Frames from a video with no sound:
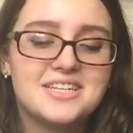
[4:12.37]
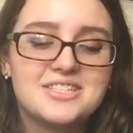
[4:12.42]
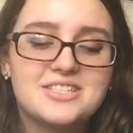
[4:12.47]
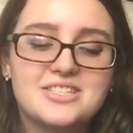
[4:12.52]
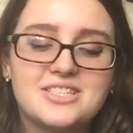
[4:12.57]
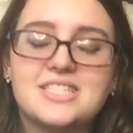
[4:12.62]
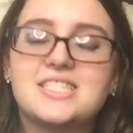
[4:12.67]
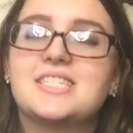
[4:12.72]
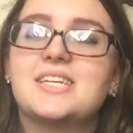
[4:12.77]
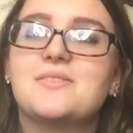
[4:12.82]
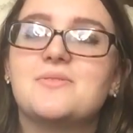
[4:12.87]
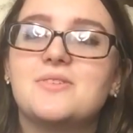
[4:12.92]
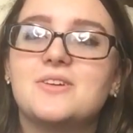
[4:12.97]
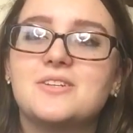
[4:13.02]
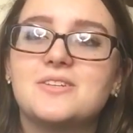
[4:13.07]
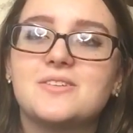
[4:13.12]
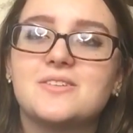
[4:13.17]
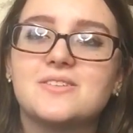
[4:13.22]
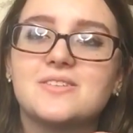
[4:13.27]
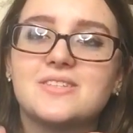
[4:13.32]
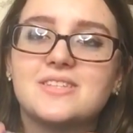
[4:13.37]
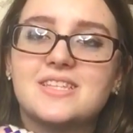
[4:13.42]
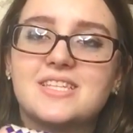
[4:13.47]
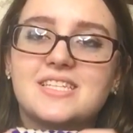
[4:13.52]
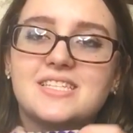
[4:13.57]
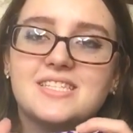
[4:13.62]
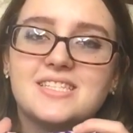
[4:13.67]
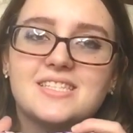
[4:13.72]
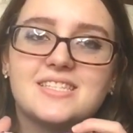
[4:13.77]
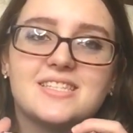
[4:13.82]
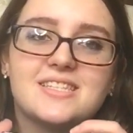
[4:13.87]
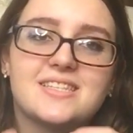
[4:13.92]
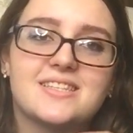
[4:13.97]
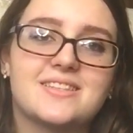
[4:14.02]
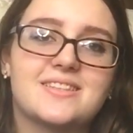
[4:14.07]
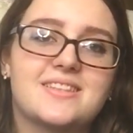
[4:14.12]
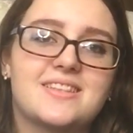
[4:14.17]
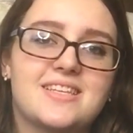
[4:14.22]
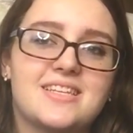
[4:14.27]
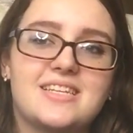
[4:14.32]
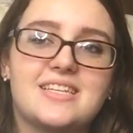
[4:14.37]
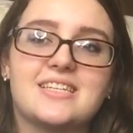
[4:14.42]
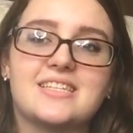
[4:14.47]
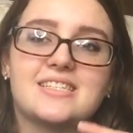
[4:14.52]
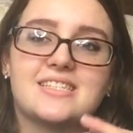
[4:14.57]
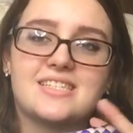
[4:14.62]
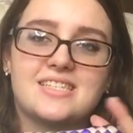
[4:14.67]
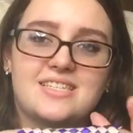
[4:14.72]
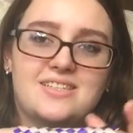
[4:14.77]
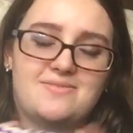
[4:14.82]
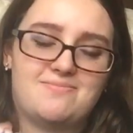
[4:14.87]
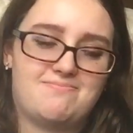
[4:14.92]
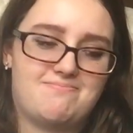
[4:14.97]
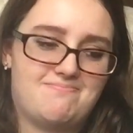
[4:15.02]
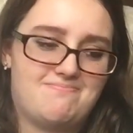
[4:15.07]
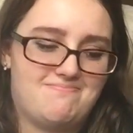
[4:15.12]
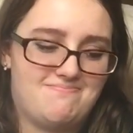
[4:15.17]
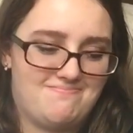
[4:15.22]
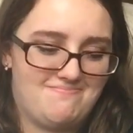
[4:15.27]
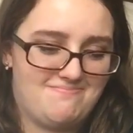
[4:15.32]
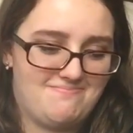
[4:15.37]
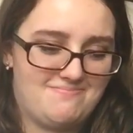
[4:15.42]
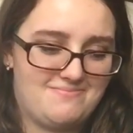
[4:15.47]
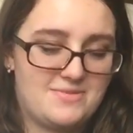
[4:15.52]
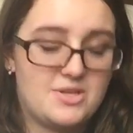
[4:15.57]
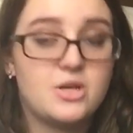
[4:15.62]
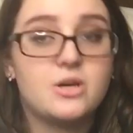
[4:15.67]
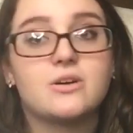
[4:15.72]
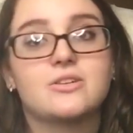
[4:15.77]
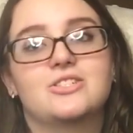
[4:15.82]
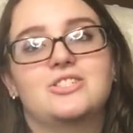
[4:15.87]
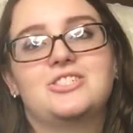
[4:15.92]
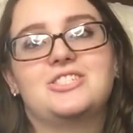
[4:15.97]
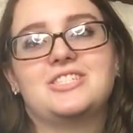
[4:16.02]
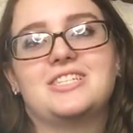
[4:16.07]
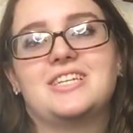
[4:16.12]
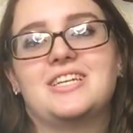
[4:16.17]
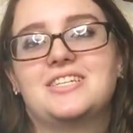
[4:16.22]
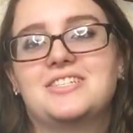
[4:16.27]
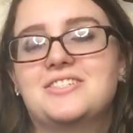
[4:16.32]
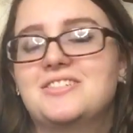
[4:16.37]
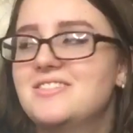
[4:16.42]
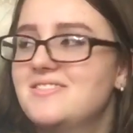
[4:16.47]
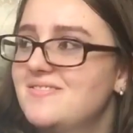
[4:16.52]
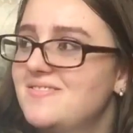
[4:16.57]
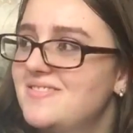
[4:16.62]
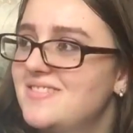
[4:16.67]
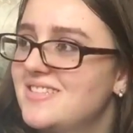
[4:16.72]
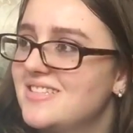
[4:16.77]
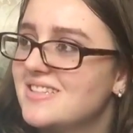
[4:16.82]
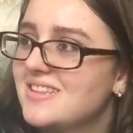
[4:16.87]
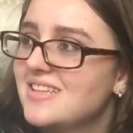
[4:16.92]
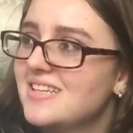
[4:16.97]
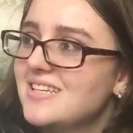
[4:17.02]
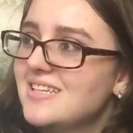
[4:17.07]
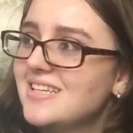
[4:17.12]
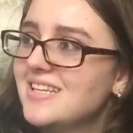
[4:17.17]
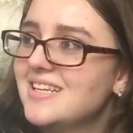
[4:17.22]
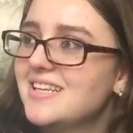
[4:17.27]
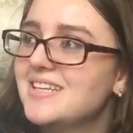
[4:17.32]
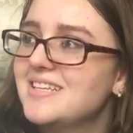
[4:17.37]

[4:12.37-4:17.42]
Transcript: She sent one of these things that, oh shit, I should not have done this.